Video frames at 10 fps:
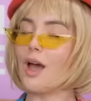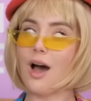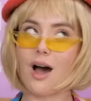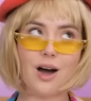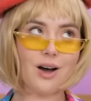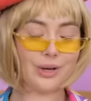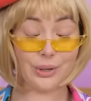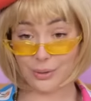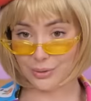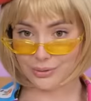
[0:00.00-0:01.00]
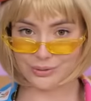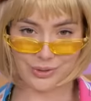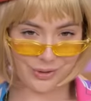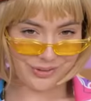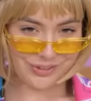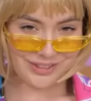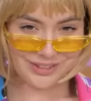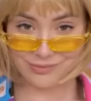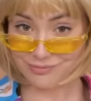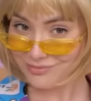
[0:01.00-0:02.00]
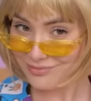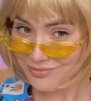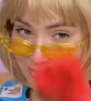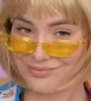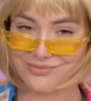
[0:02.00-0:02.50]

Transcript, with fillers: A rose under any name still smells as